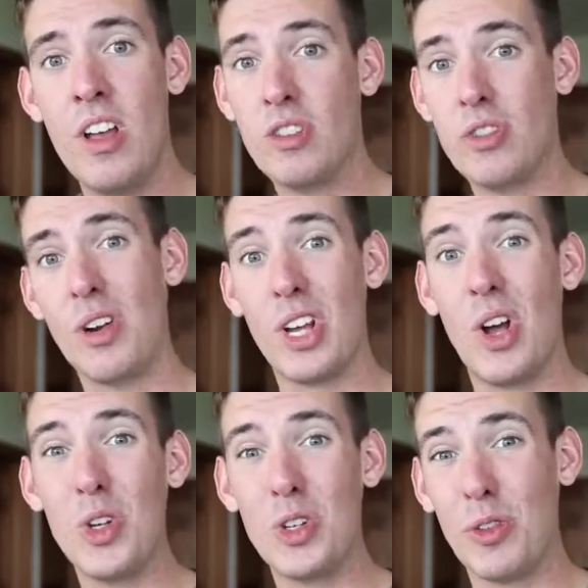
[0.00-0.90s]
starting
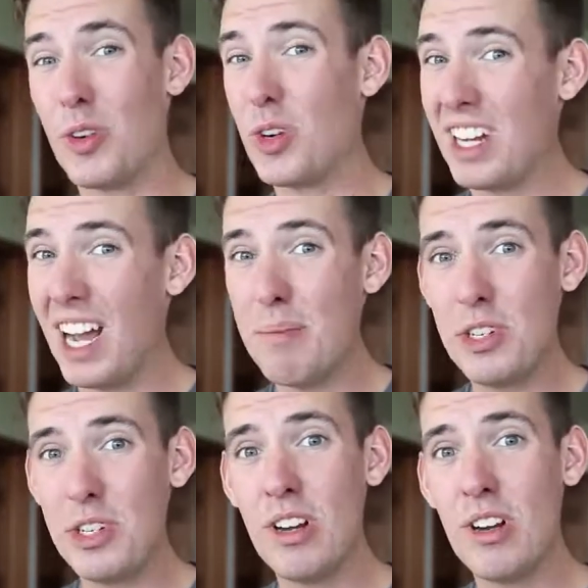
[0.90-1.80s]
college for the first time
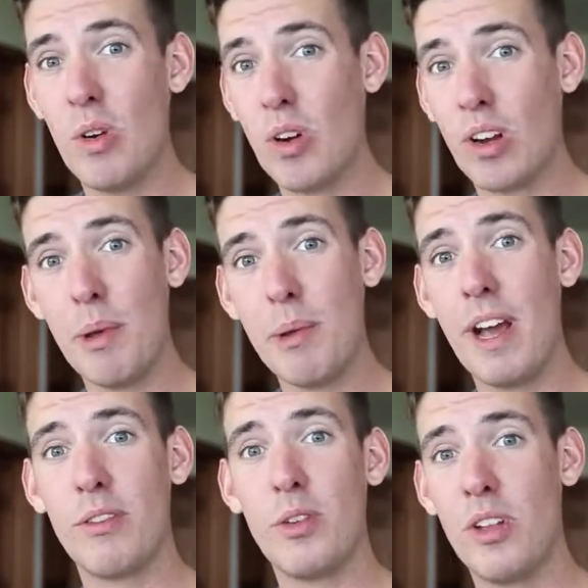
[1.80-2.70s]
this year or coming
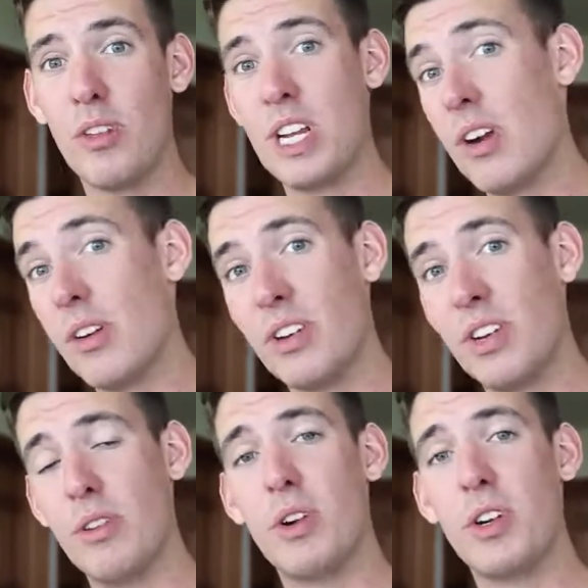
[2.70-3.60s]
back for another year at their
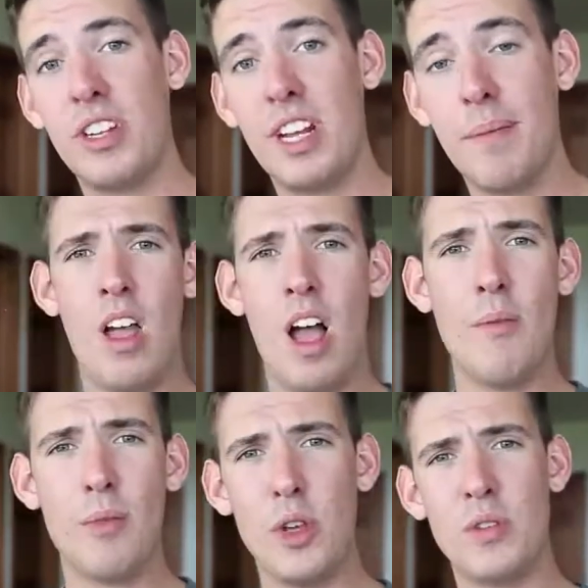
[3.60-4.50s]
university.
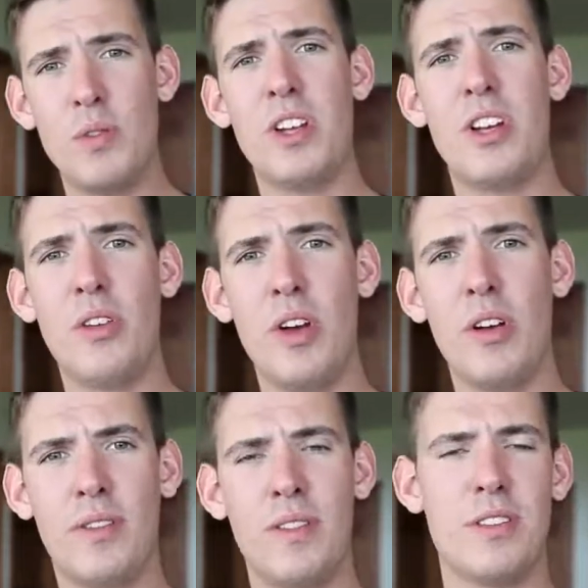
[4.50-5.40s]
For those of you that don't know
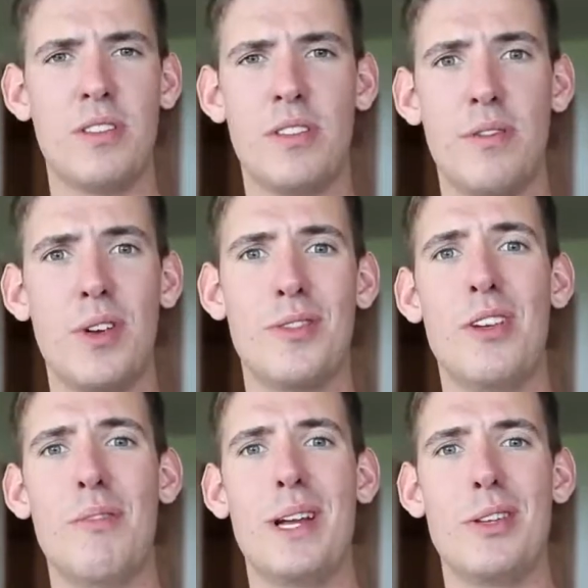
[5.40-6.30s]
if this is the first
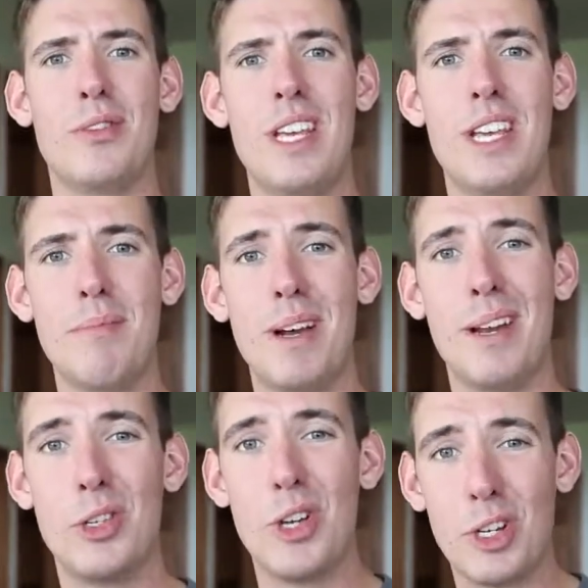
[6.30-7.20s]
video of mine you've seen, my
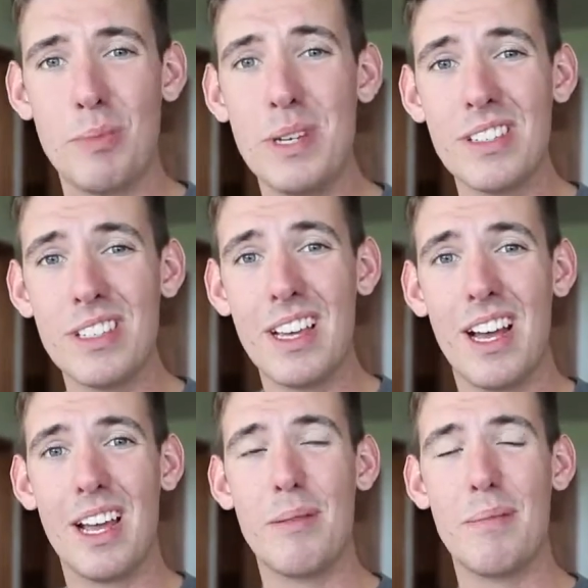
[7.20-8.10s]
name is Josh Beasley.
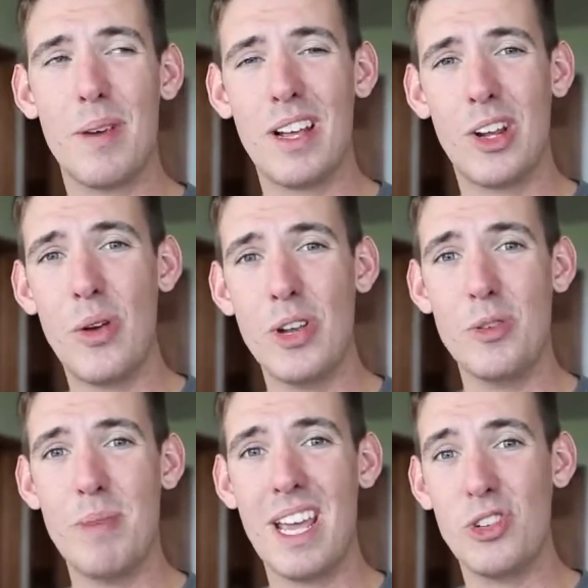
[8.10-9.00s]
I am going
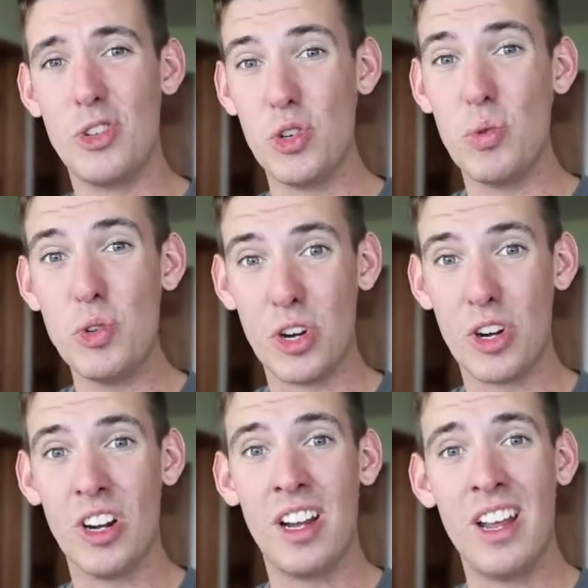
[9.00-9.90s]
to be a
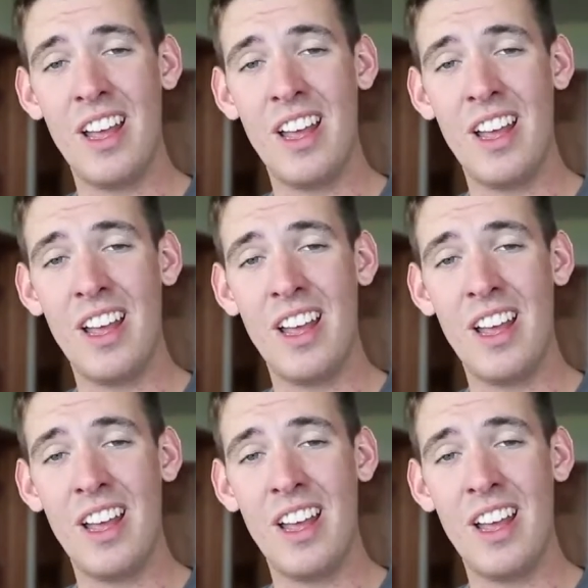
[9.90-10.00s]
junior